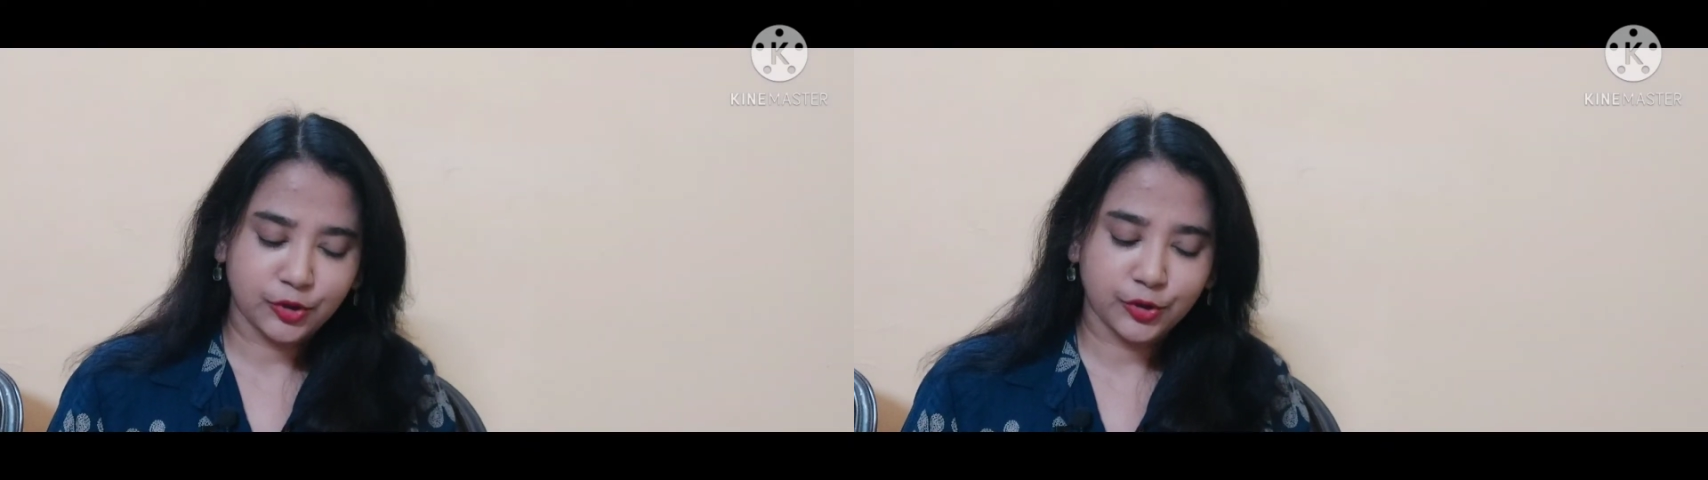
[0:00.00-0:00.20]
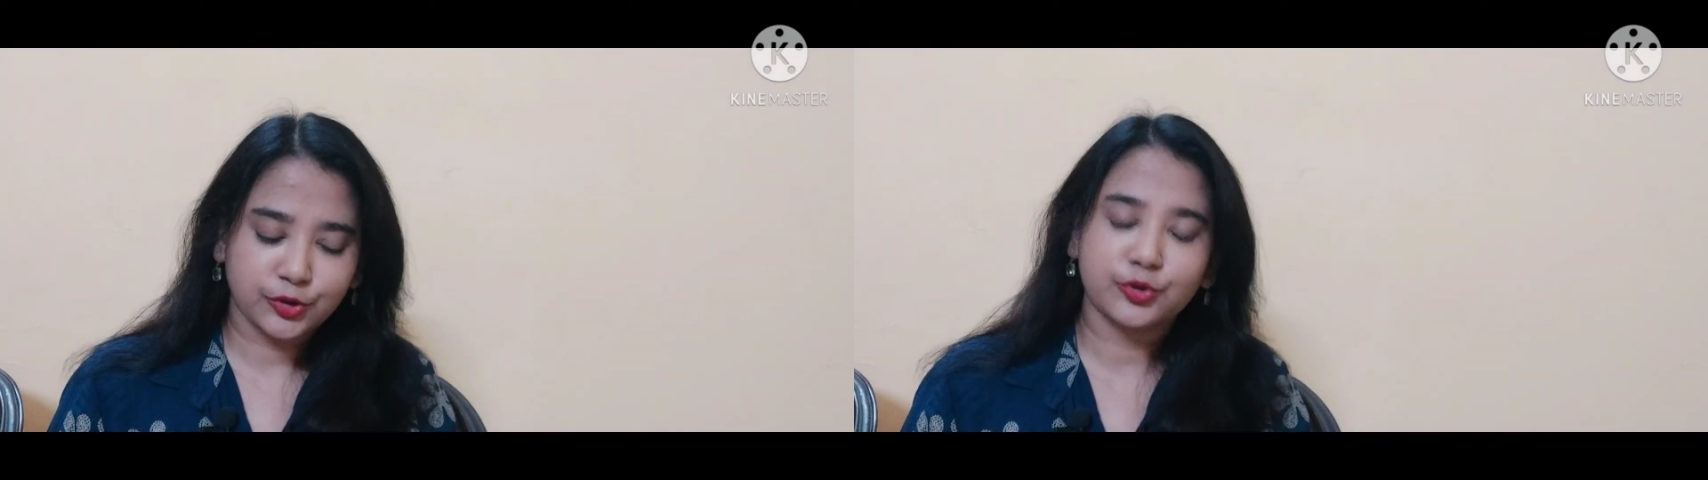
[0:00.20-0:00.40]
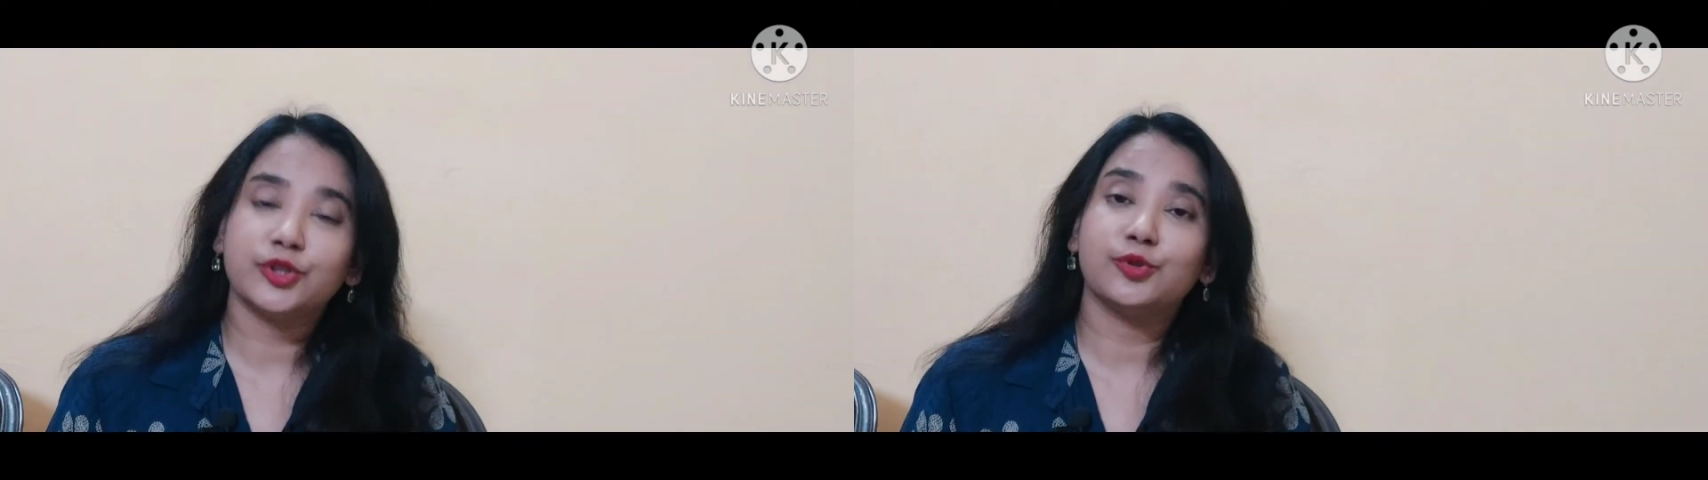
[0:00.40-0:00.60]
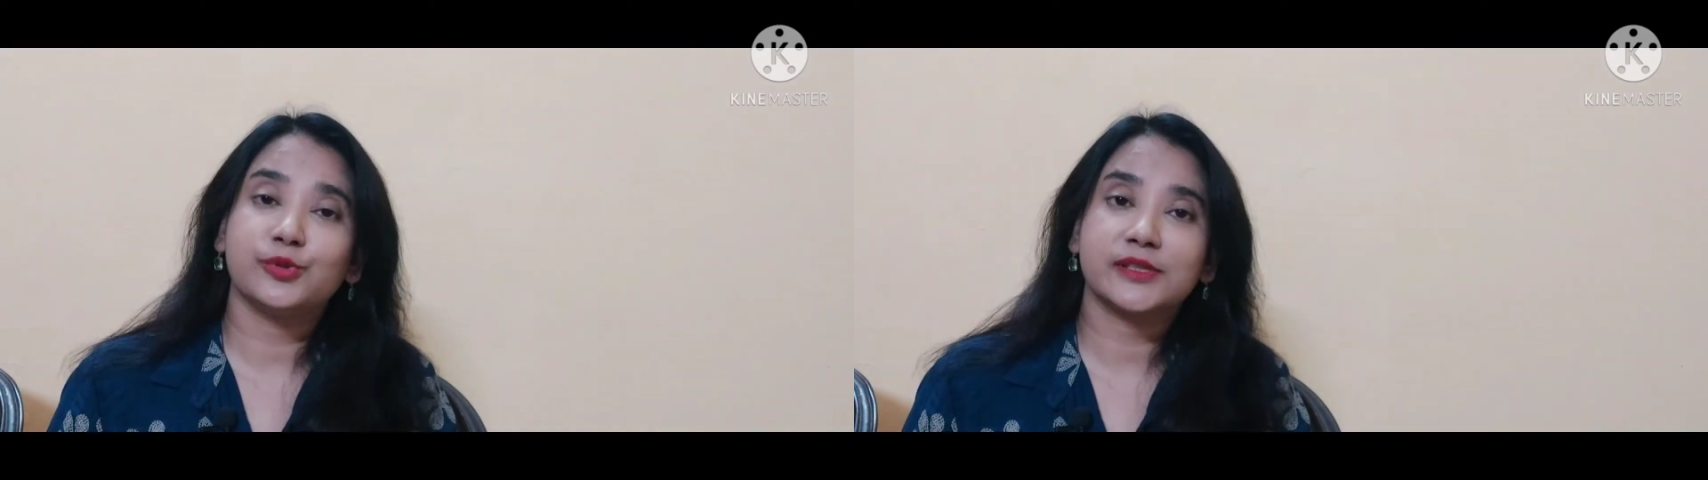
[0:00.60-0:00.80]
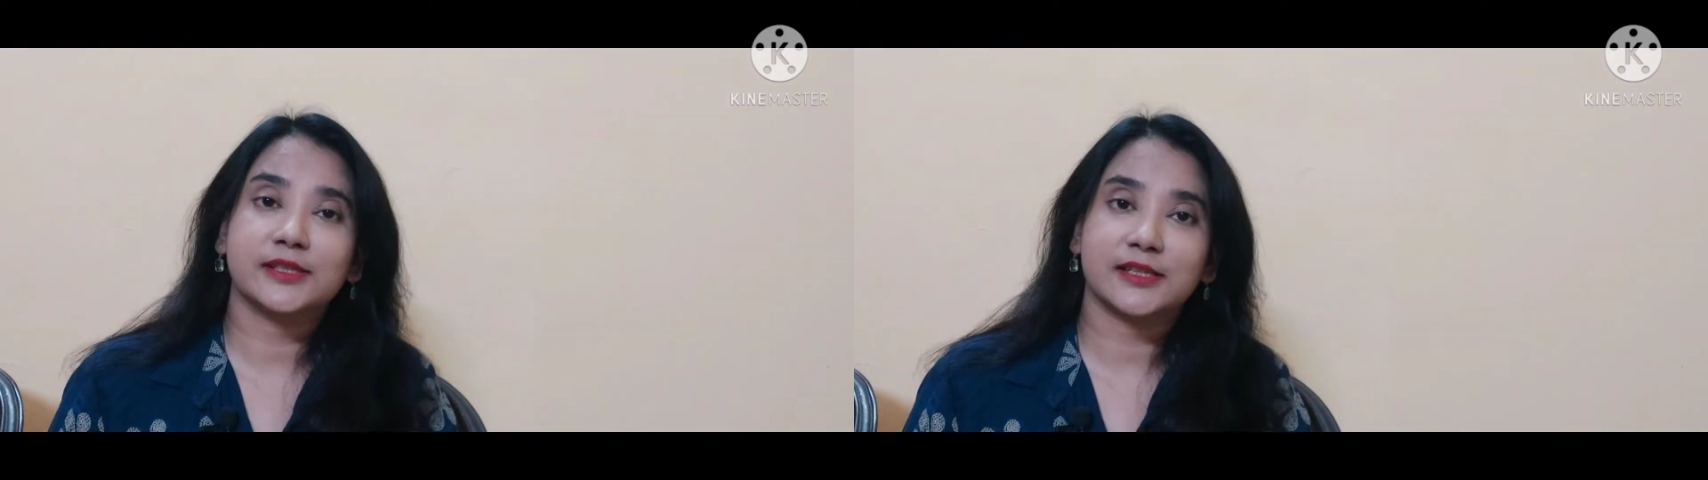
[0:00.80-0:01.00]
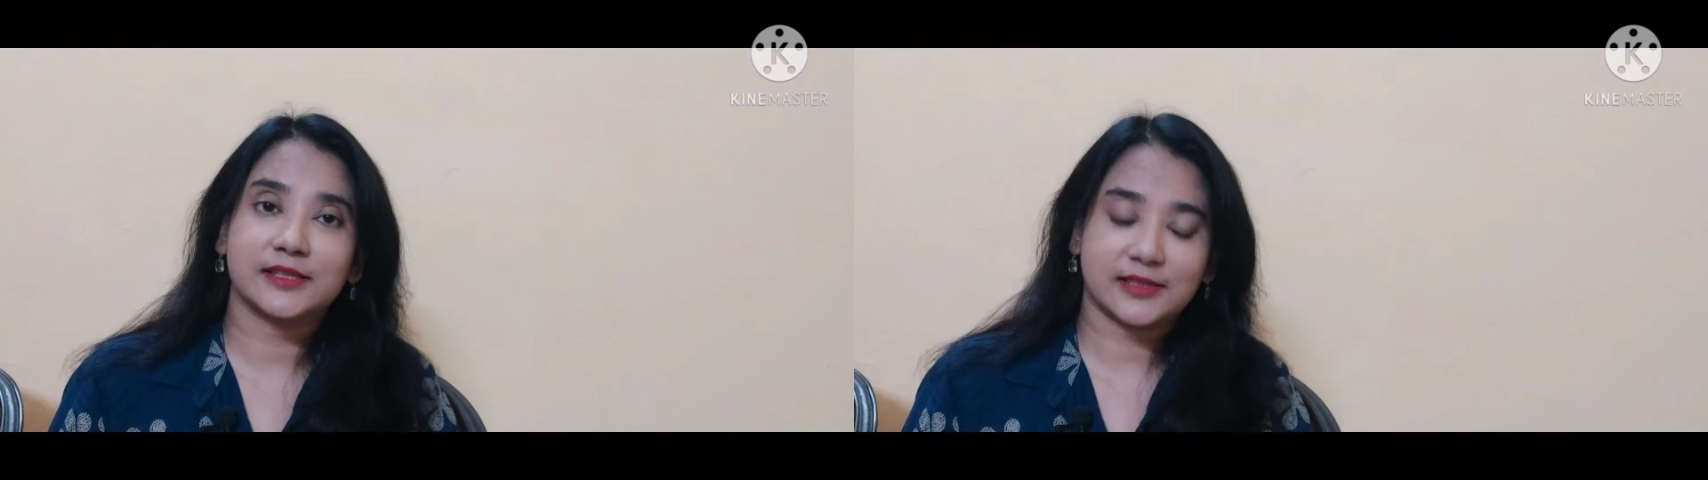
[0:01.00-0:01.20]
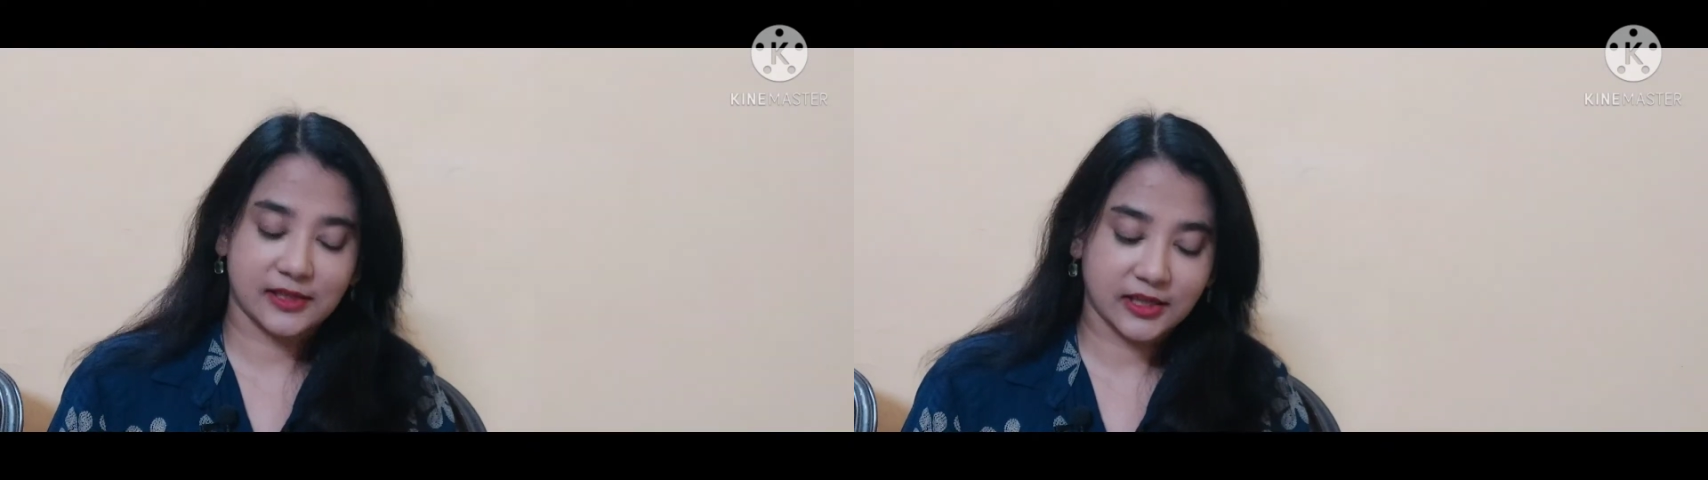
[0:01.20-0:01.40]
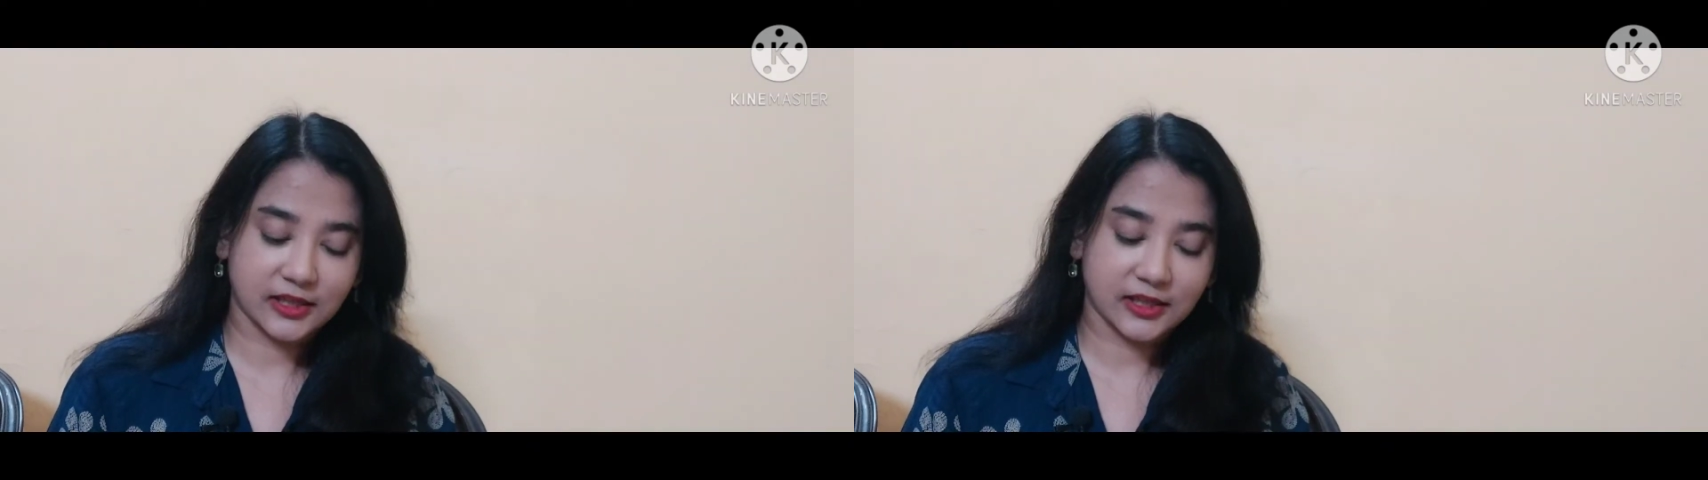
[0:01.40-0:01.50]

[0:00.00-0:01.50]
going to use this